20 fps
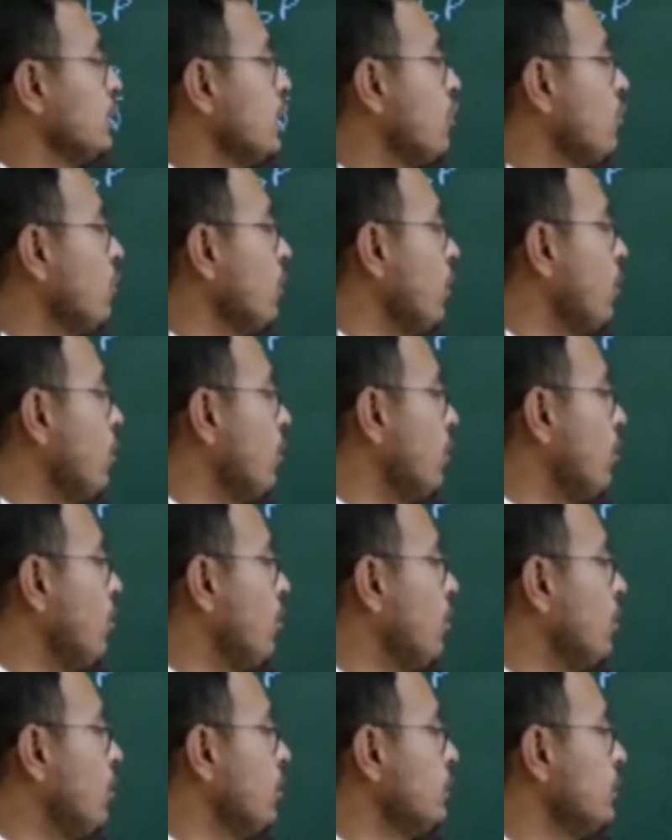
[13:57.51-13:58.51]
Now
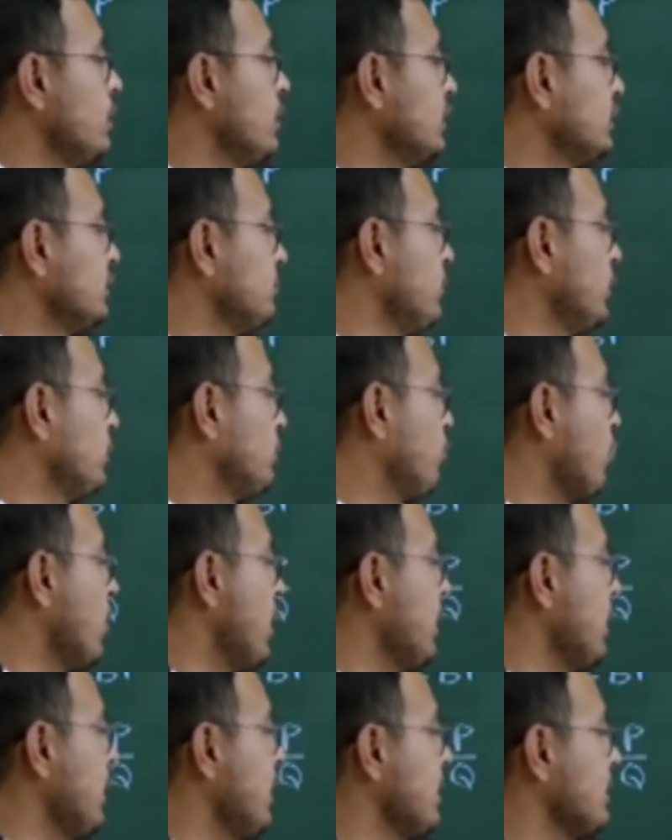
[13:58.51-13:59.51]
on this
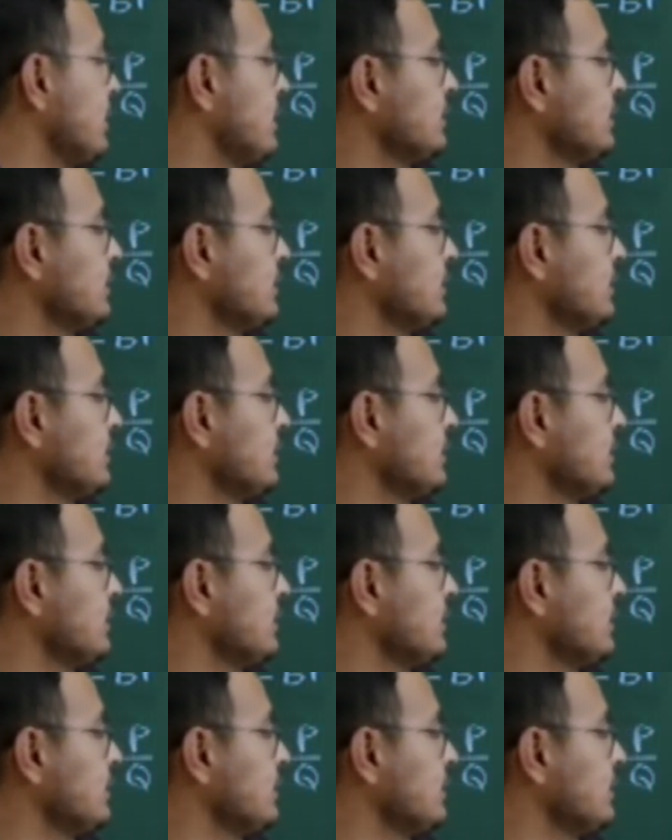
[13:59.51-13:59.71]
midpoint,